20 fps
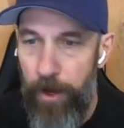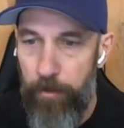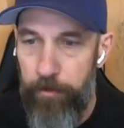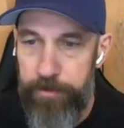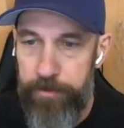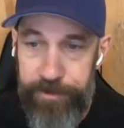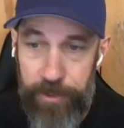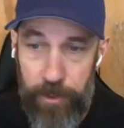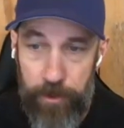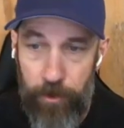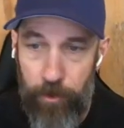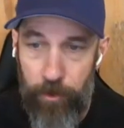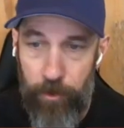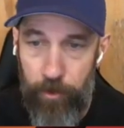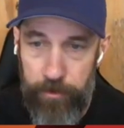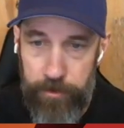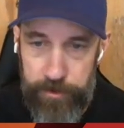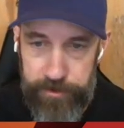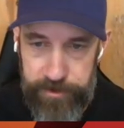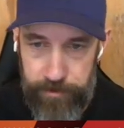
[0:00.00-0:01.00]
So
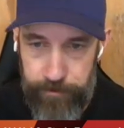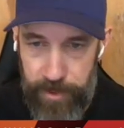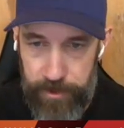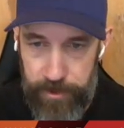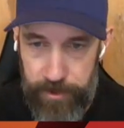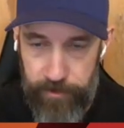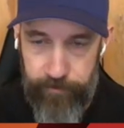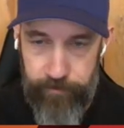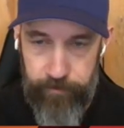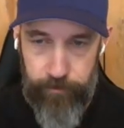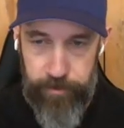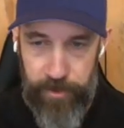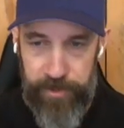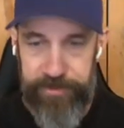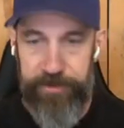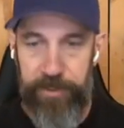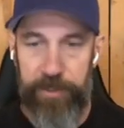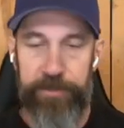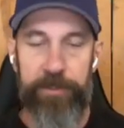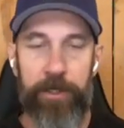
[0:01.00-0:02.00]
using Becker plus
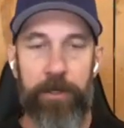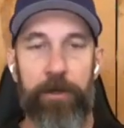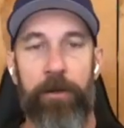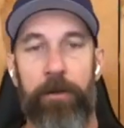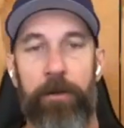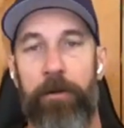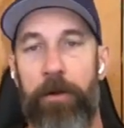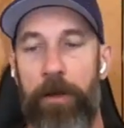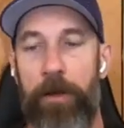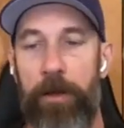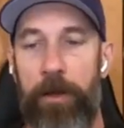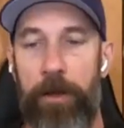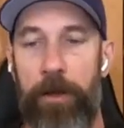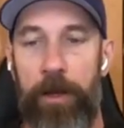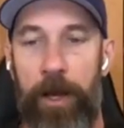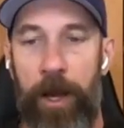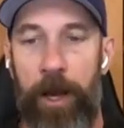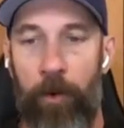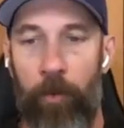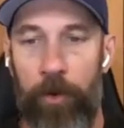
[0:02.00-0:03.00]
Ninja,
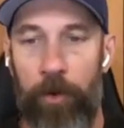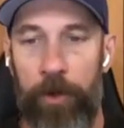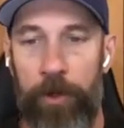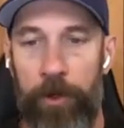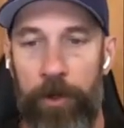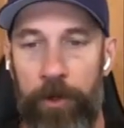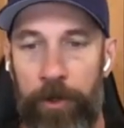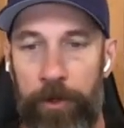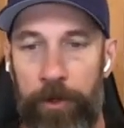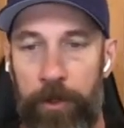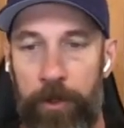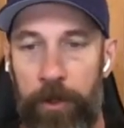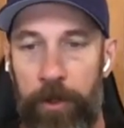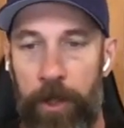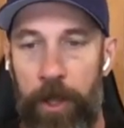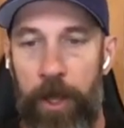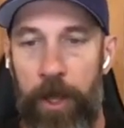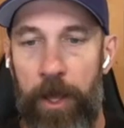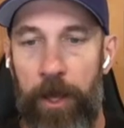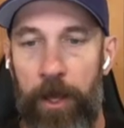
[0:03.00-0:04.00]
I would
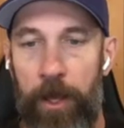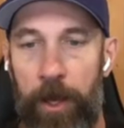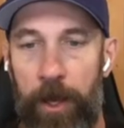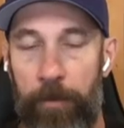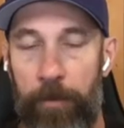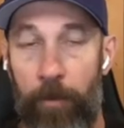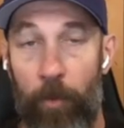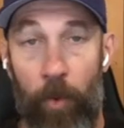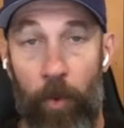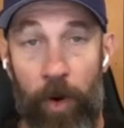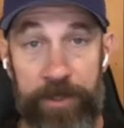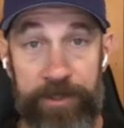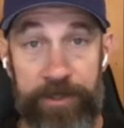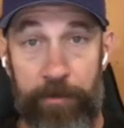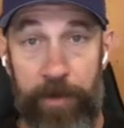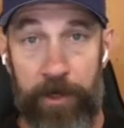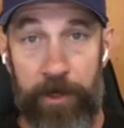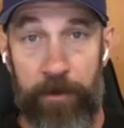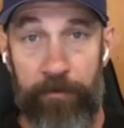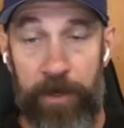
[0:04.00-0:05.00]
watch the
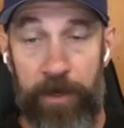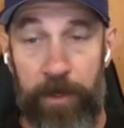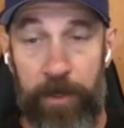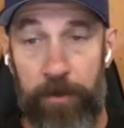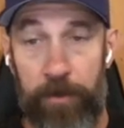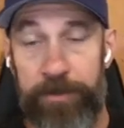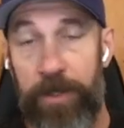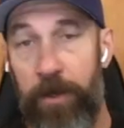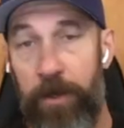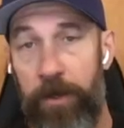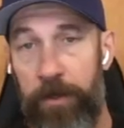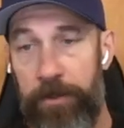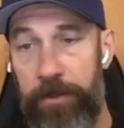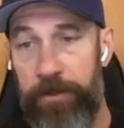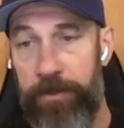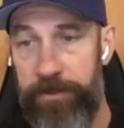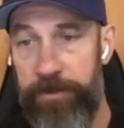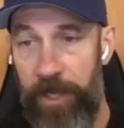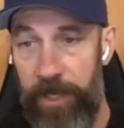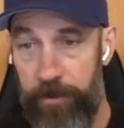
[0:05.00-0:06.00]
Becker videos,
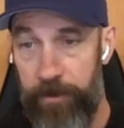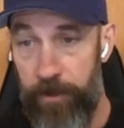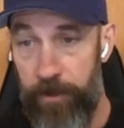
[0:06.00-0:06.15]
take